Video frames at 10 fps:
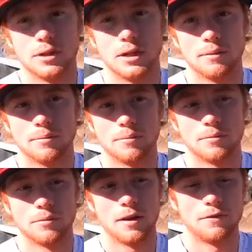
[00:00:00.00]
Um,
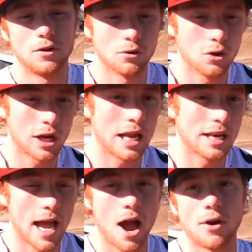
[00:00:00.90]
if you're looking
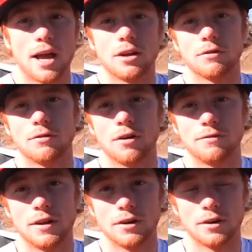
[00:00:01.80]
down at your front
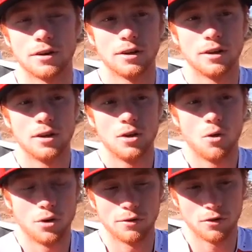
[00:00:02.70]
fender
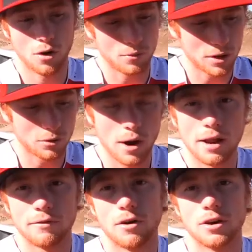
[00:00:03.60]
or your front wheel
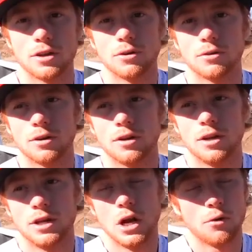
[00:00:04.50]
right in front of you,
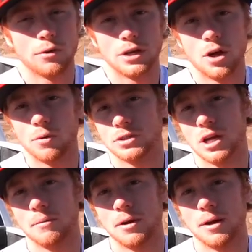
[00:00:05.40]
you don't really know what's
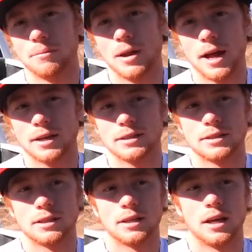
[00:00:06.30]
coming up
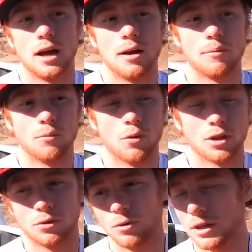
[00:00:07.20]
next, um,
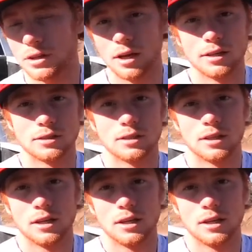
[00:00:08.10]
what the rut does,